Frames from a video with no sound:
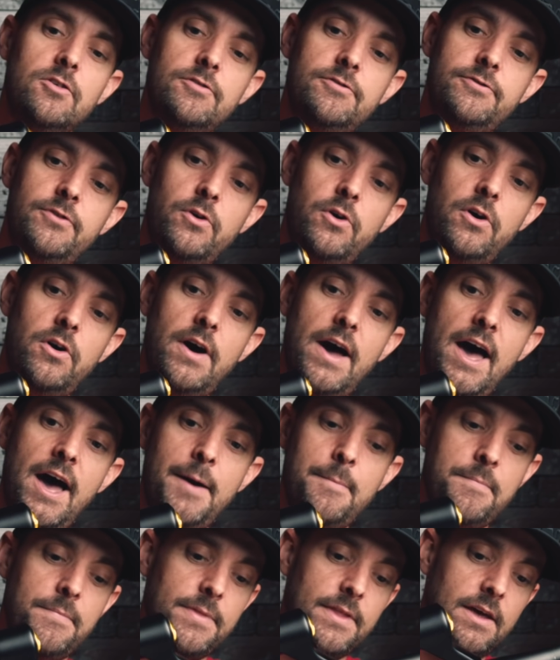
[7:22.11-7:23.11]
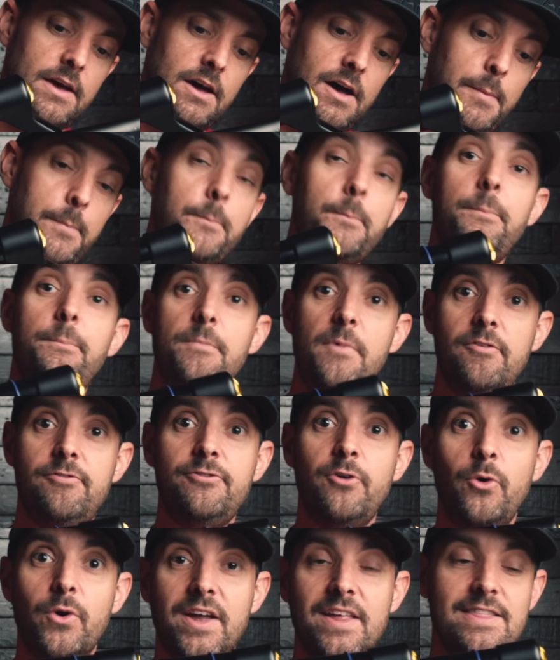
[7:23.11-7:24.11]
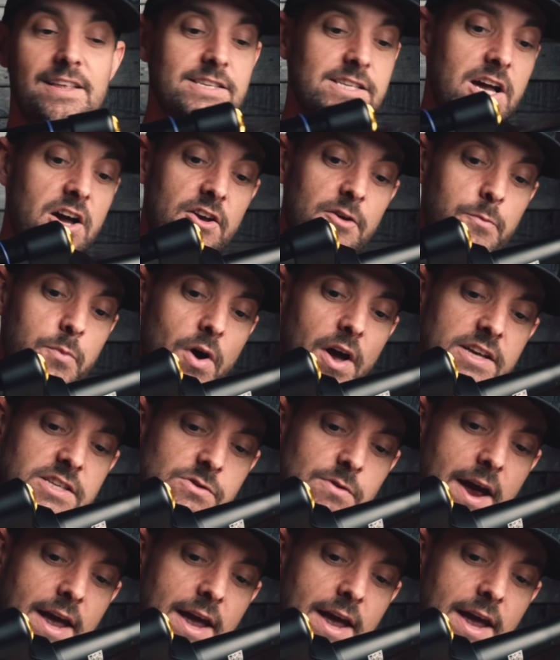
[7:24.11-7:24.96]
for um, a, a fork in this kind of price